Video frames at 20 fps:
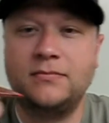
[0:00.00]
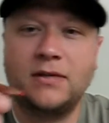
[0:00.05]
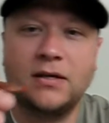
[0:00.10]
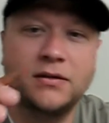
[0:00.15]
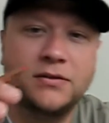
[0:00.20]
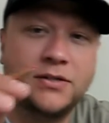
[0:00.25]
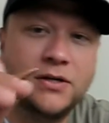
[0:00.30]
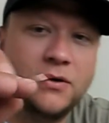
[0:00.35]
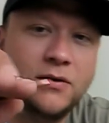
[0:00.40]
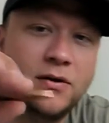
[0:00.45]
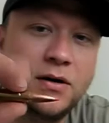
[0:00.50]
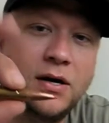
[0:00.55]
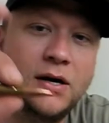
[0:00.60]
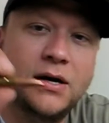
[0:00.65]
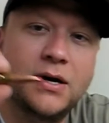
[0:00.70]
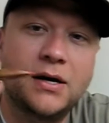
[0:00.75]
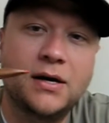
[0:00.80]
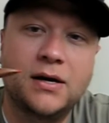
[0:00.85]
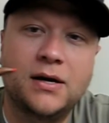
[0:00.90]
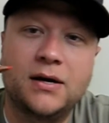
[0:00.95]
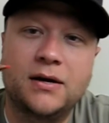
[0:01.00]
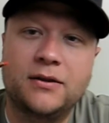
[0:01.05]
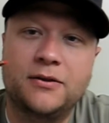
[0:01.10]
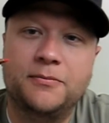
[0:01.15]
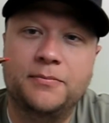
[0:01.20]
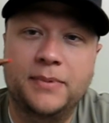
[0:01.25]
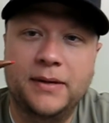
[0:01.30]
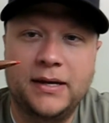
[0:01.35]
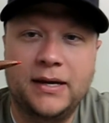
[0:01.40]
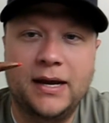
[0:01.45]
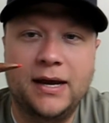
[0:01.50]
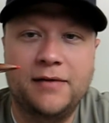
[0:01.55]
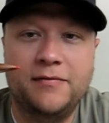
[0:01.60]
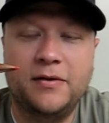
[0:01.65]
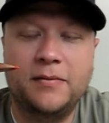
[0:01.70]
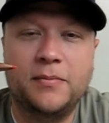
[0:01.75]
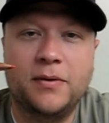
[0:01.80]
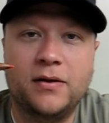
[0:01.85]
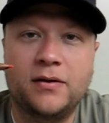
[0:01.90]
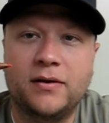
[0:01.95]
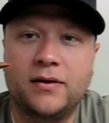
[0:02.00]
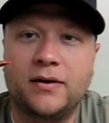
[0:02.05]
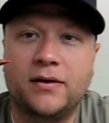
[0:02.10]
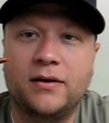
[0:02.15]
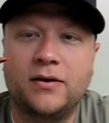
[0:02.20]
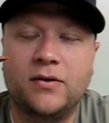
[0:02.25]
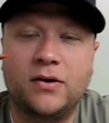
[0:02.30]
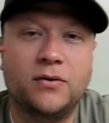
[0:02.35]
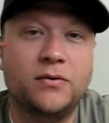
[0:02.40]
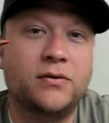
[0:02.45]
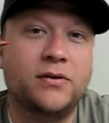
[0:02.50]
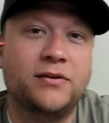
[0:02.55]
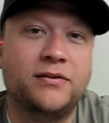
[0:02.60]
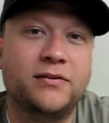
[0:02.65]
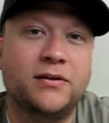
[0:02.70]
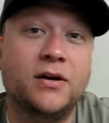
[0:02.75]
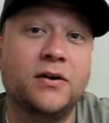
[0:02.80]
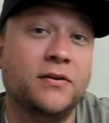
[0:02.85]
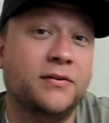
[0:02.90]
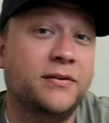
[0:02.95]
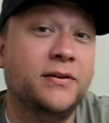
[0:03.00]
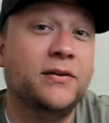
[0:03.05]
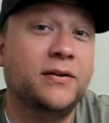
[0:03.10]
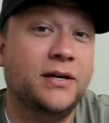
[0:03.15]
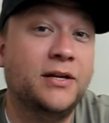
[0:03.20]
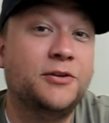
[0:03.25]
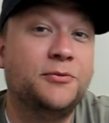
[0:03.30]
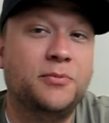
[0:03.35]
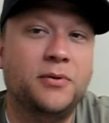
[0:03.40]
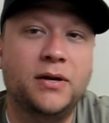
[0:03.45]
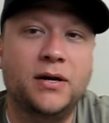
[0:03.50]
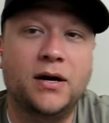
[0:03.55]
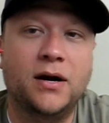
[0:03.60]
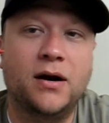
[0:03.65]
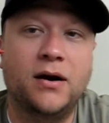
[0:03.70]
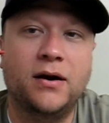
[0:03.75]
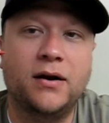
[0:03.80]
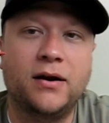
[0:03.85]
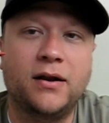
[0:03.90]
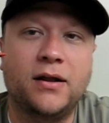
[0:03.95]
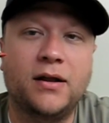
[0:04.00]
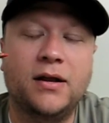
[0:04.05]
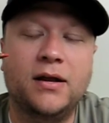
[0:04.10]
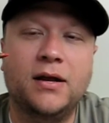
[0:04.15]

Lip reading: So this big heavy bullet going really slow still hits pretty hard,